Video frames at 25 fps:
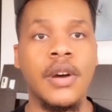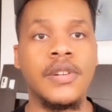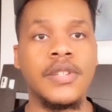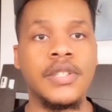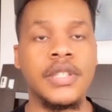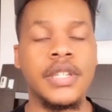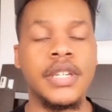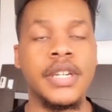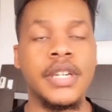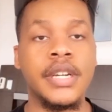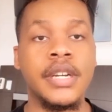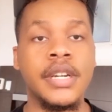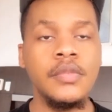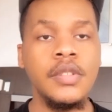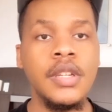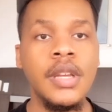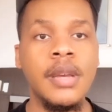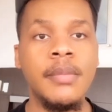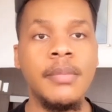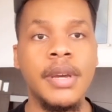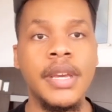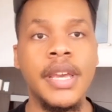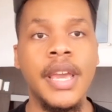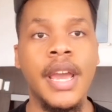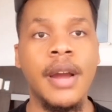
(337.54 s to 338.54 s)
of culture here.
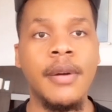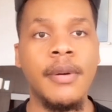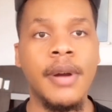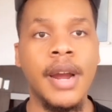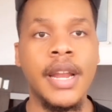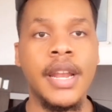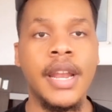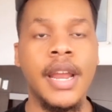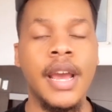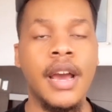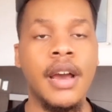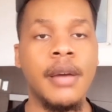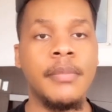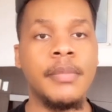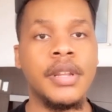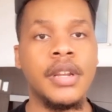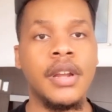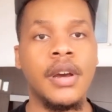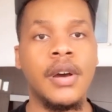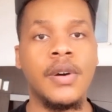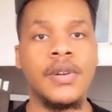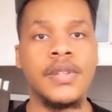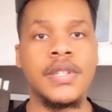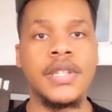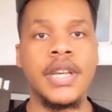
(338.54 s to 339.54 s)
But yeah, right now I'm in
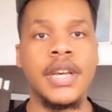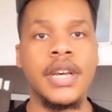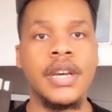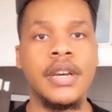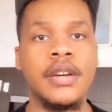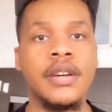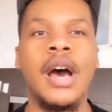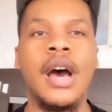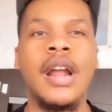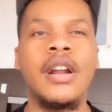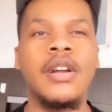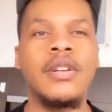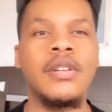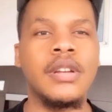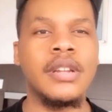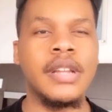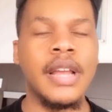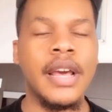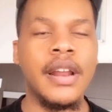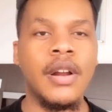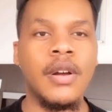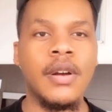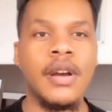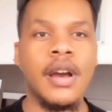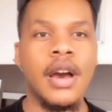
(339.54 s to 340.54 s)
the hotel. Don't,
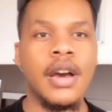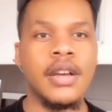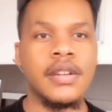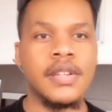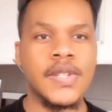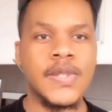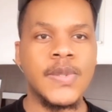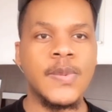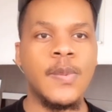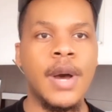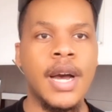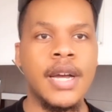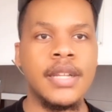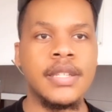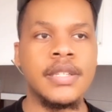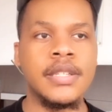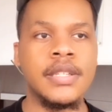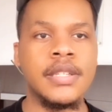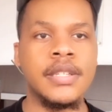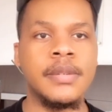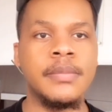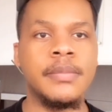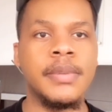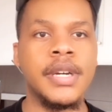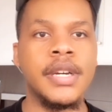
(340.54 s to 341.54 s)
they don't call it the SWAT
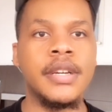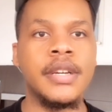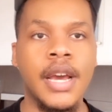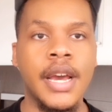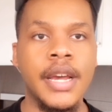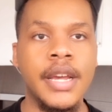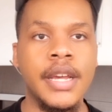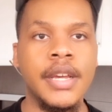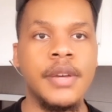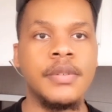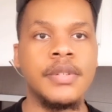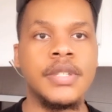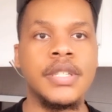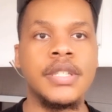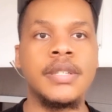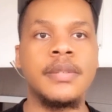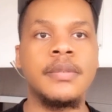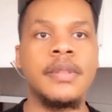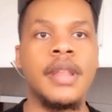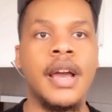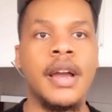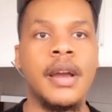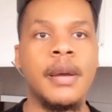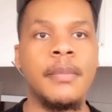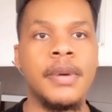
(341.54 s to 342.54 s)
team, but it was
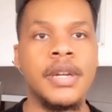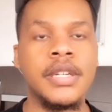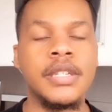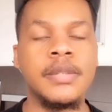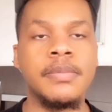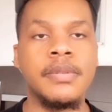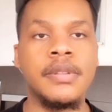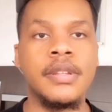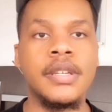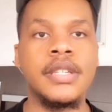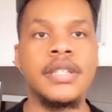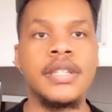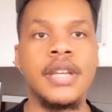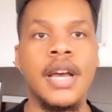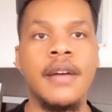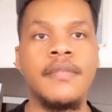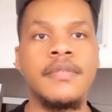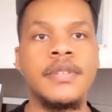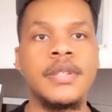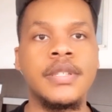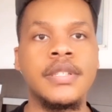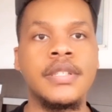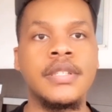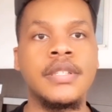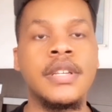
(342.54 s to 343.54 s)
just like a bunch of police
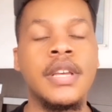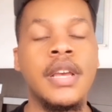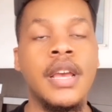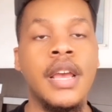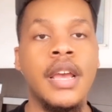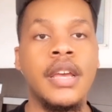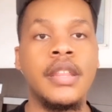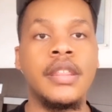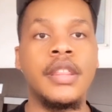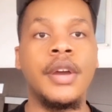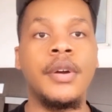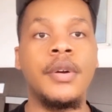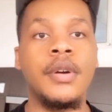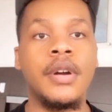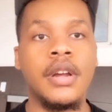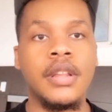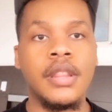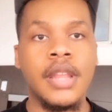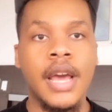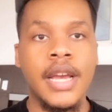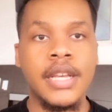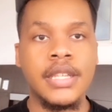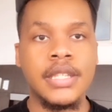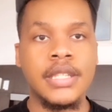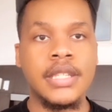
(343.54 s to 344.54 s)
officers they were
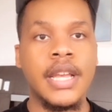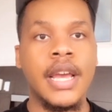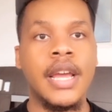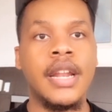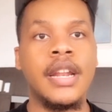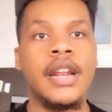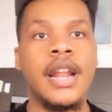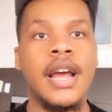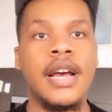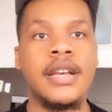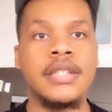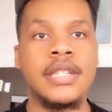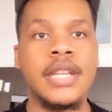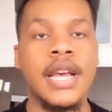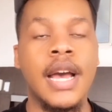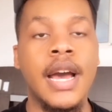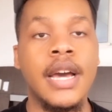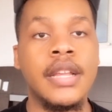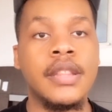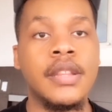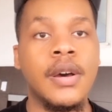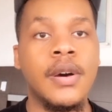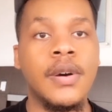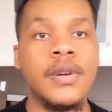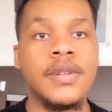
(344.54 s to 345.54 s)
like standing
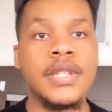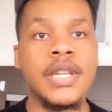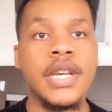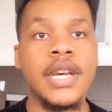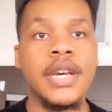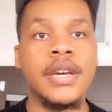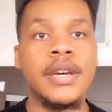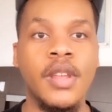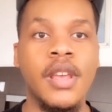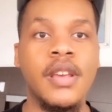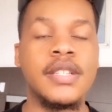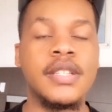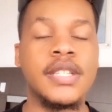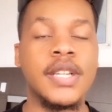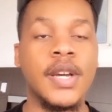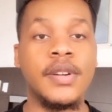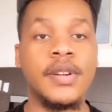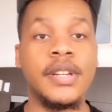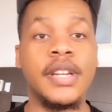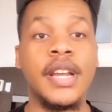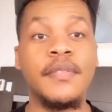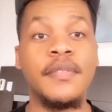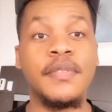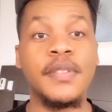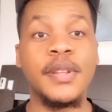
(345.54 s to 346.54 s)
outside the hotel.
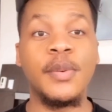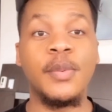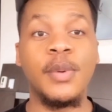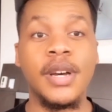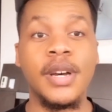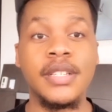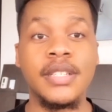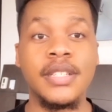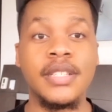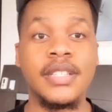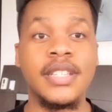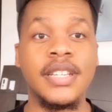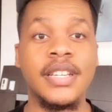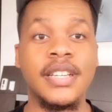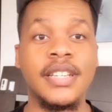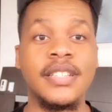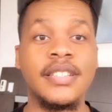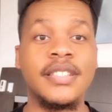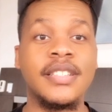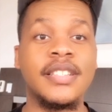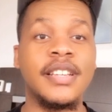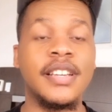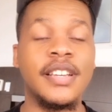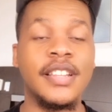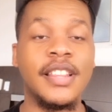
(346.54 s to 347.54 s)
So it definitely was
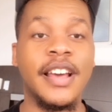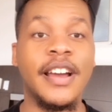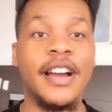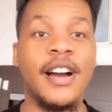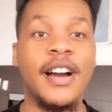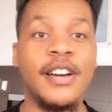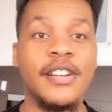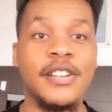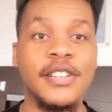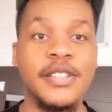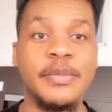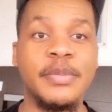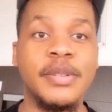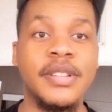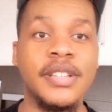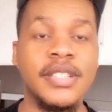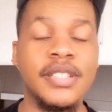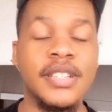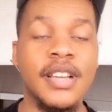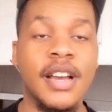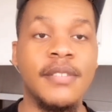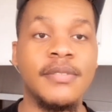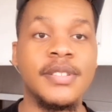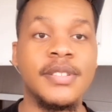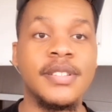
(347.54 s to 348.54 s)
intense seeing like all those
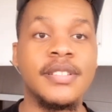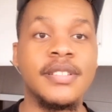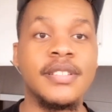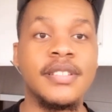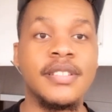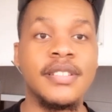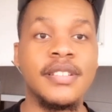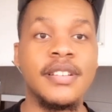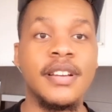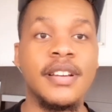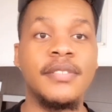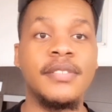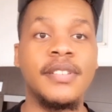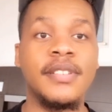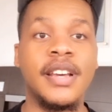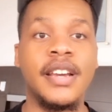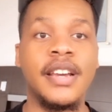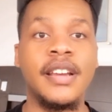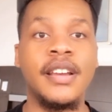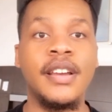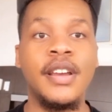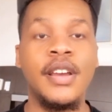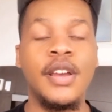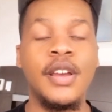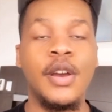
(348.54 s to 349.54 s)
police officers and stuff
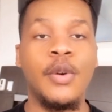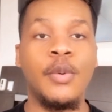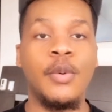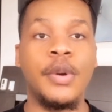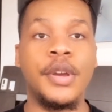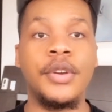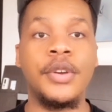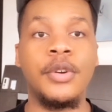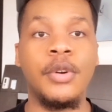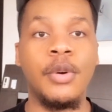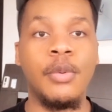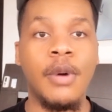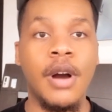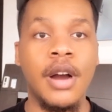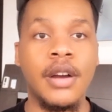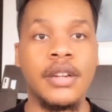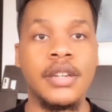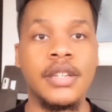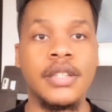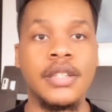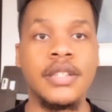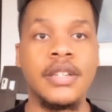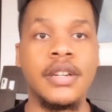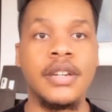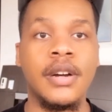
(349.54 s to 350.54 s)
like when you were
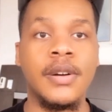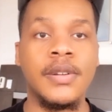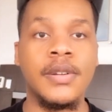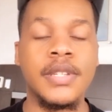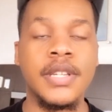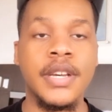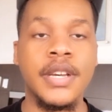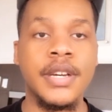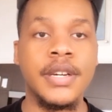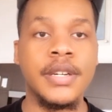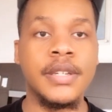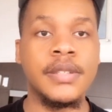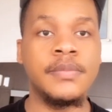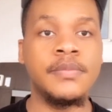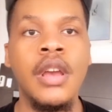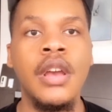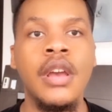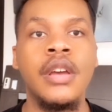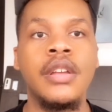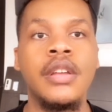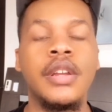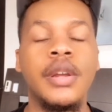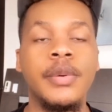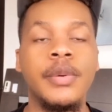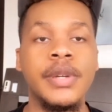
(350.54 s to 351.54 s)
walking into the hotel.
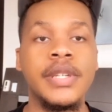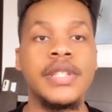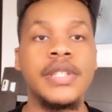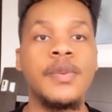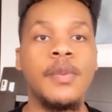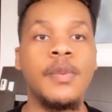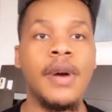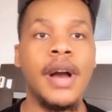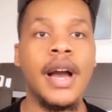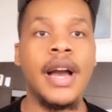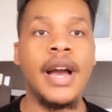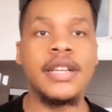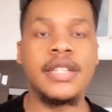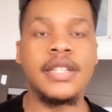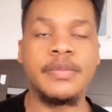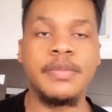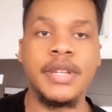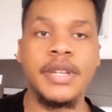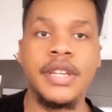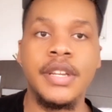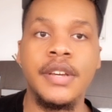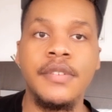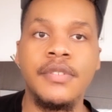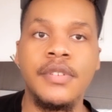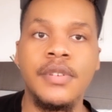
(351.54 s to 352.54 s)
The reason why it's
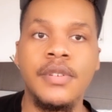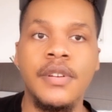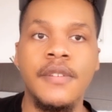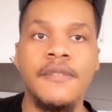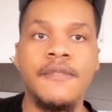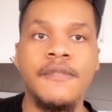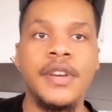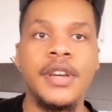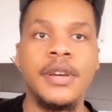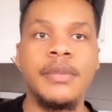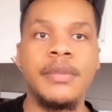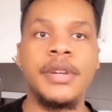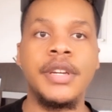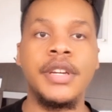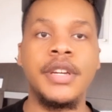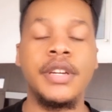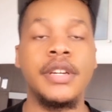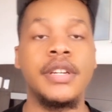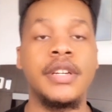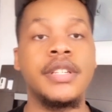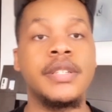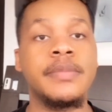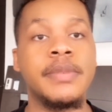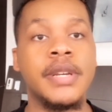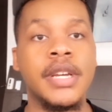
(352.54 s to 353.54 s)
been difficult to film here
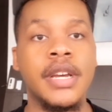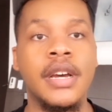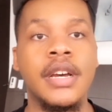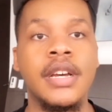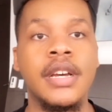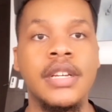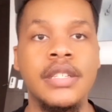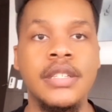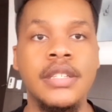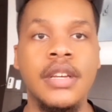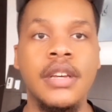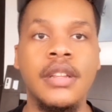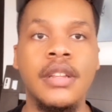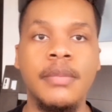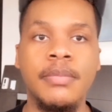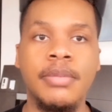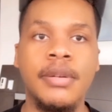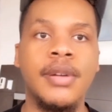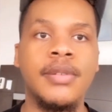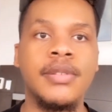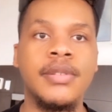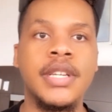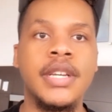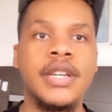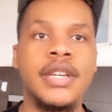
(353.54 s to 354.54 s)
is because of the
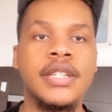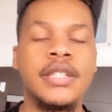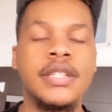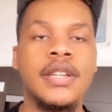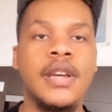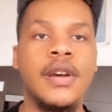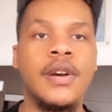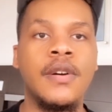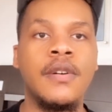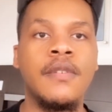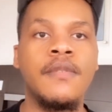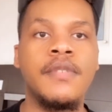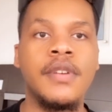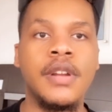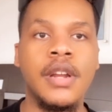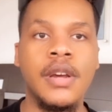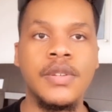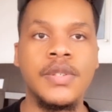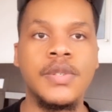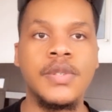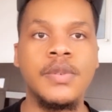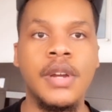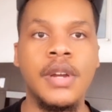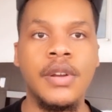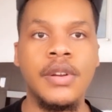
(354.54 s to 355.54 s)
protests. So for
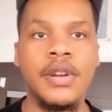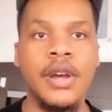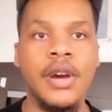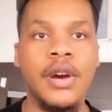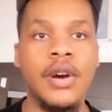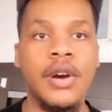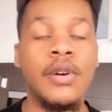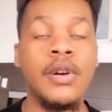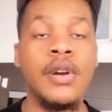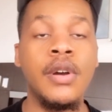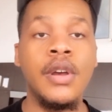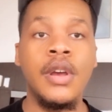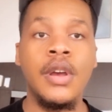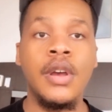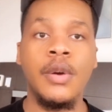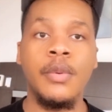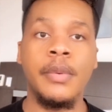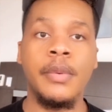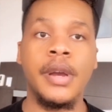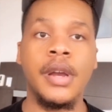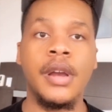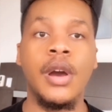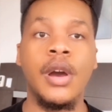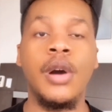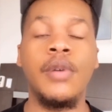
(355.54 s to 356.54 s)
those who don't know,
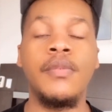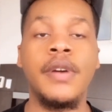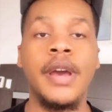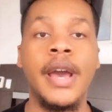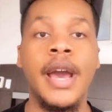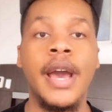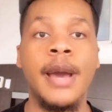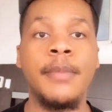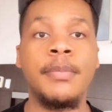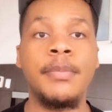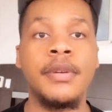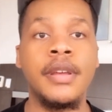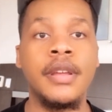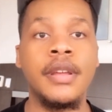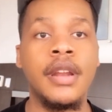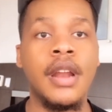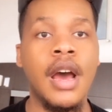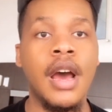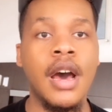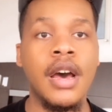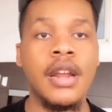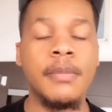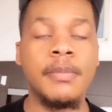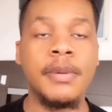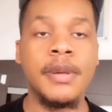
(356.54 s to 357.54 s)
when COVID happened,
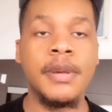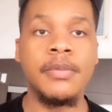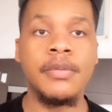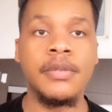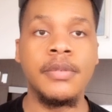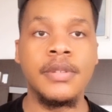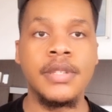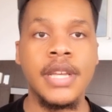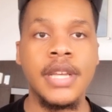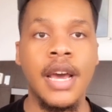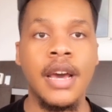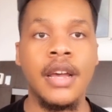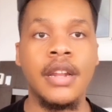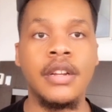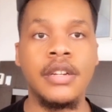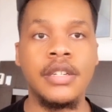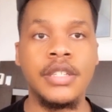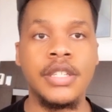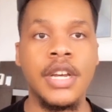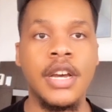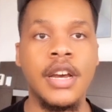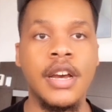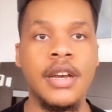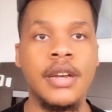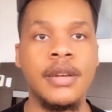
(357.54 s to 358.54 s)
all the people was out their
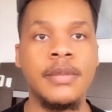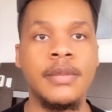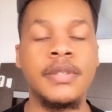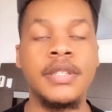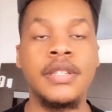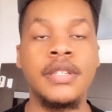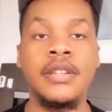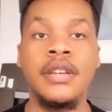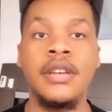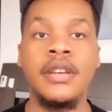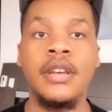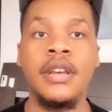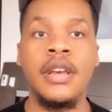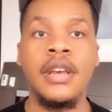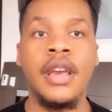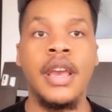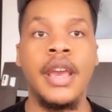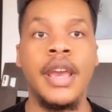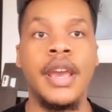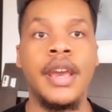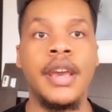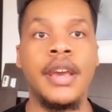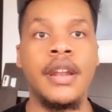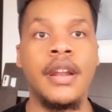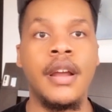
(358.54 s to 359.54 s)
jobs
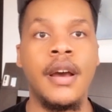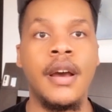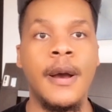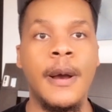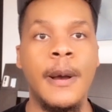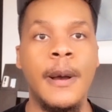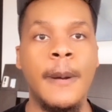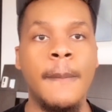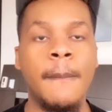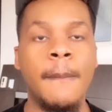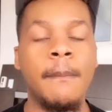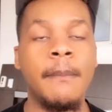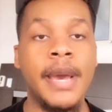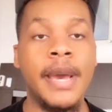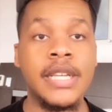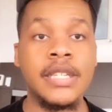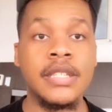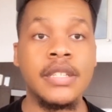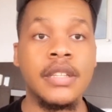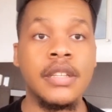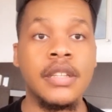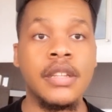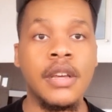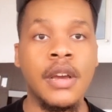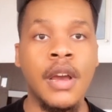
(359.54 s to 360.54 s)
and um,
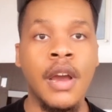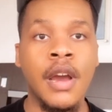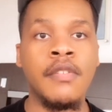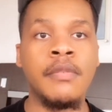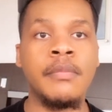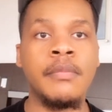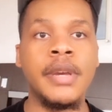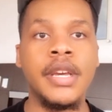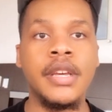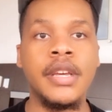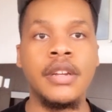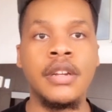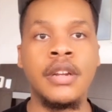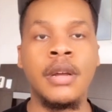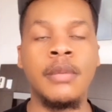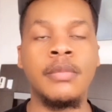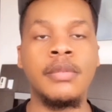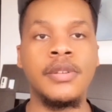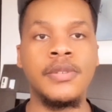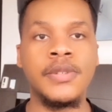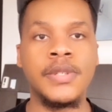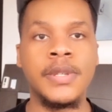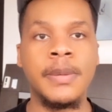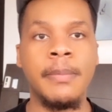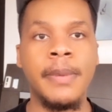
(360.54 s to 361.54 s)
basically the government ended up
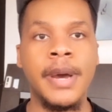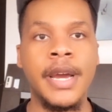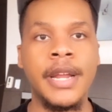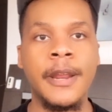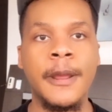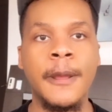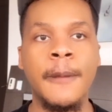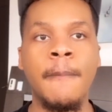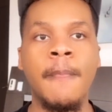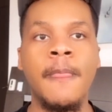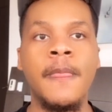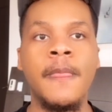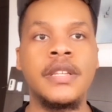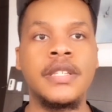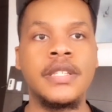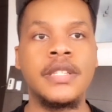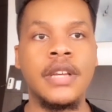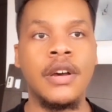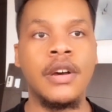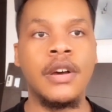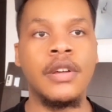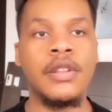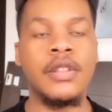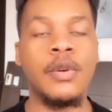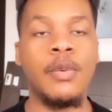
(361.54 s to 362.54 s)
losing money
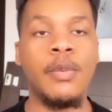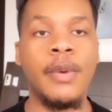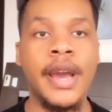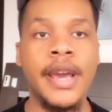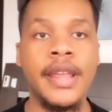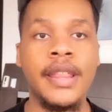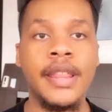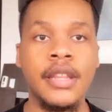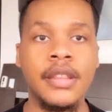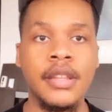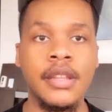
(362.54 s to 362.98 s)
so the way